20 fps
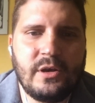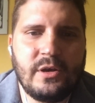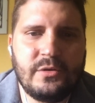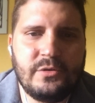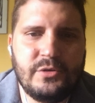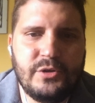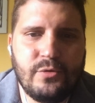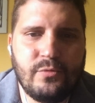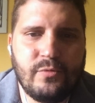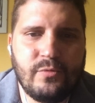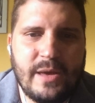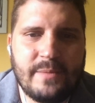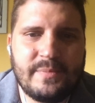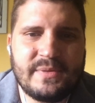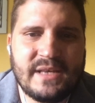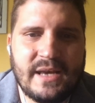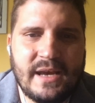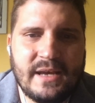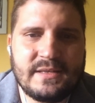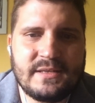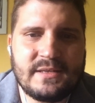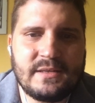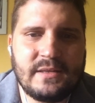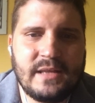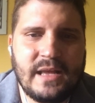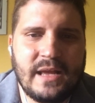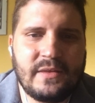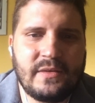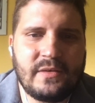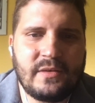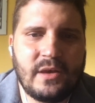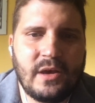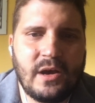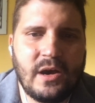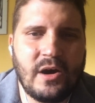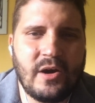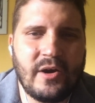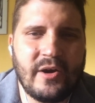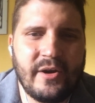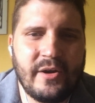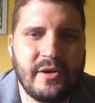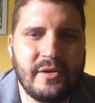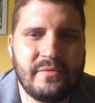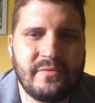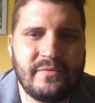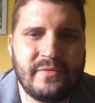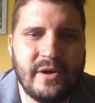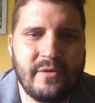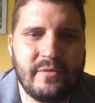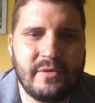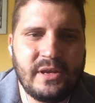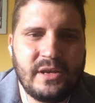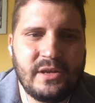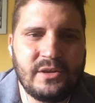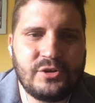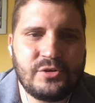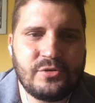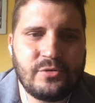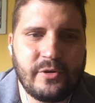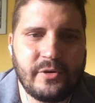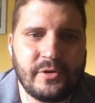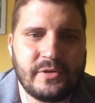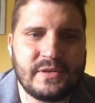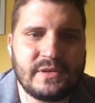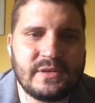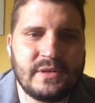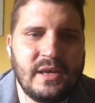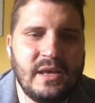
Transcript: new websites that are very short.